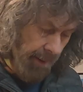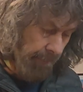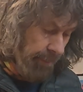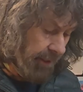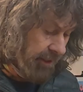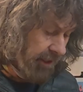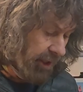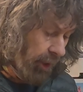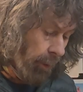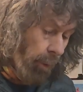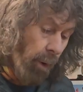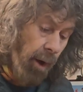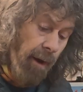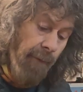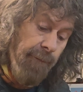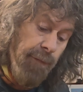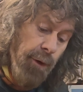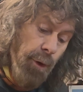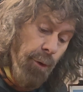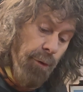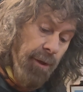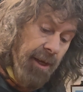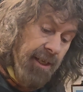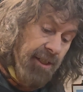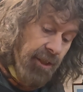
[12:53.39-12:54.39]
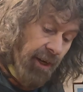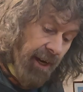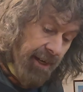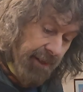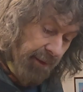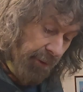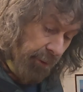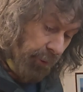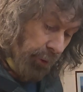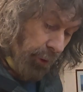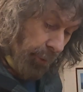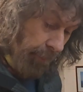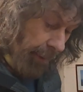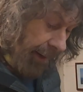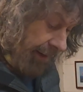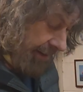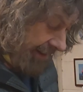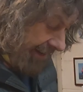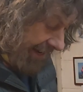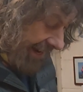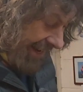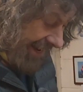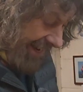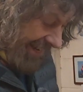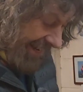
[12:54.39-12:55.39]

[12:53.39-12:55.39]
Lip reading: There's quite a few things I hadn't thought about.